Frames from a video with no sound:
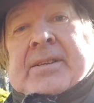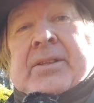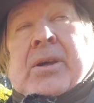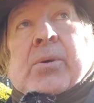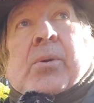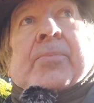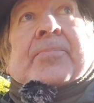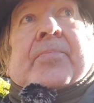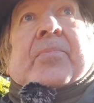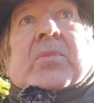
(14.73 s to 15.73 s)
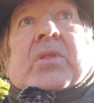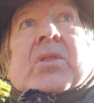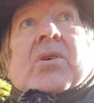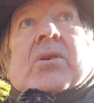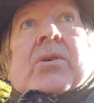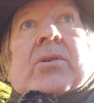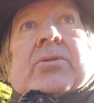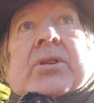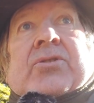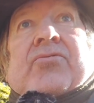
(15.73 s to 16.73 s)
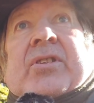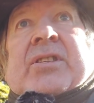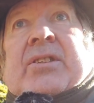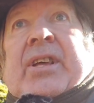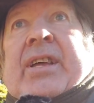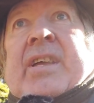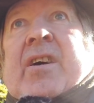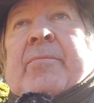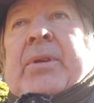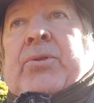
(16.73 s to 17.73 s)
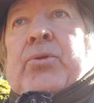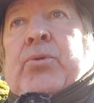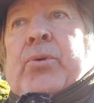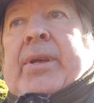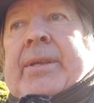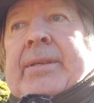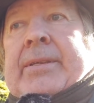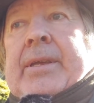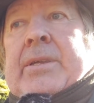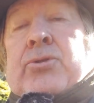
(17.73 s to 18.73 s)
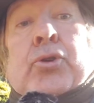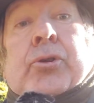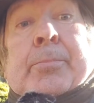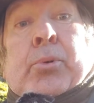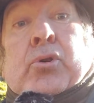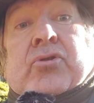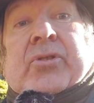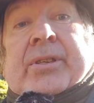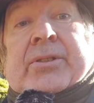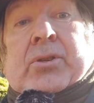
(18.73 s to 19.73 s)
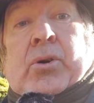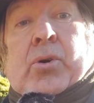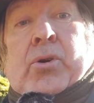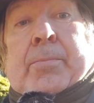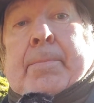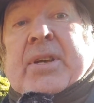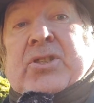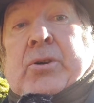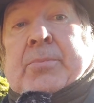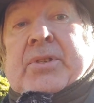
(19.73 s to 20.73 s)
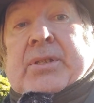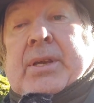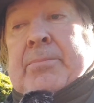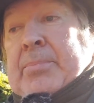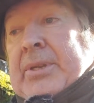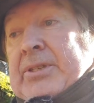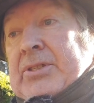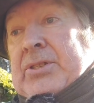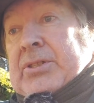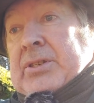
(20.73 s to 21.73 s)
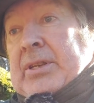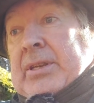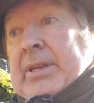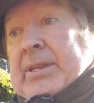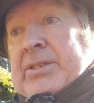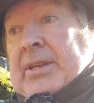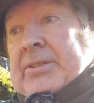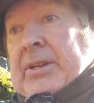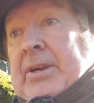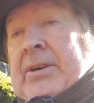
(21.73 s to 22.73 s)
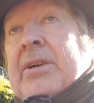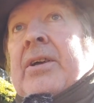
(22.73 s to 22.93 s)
Now, just recently I've been doing Tudor portraits on bishops and priests, etc.